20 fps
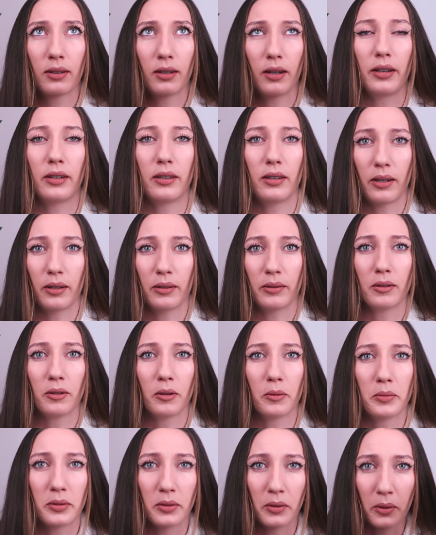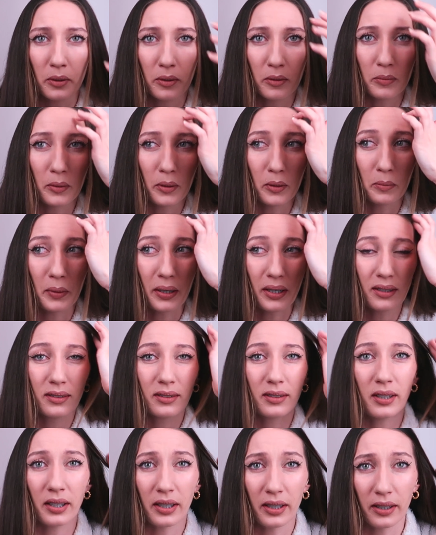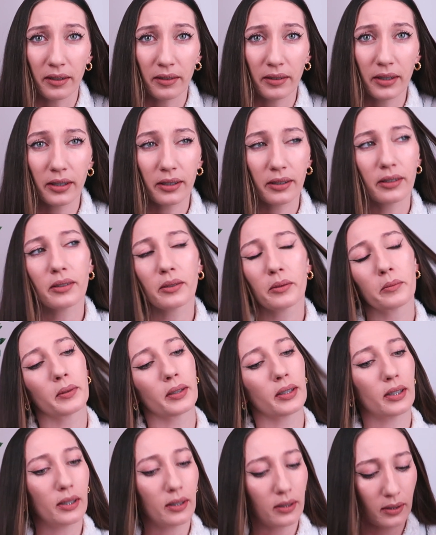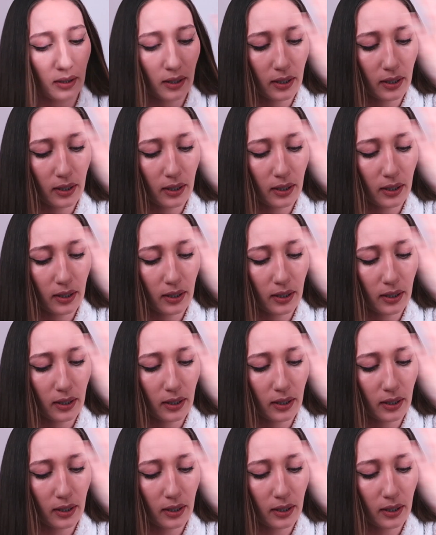I don't know, absorb more bacteria or something like this.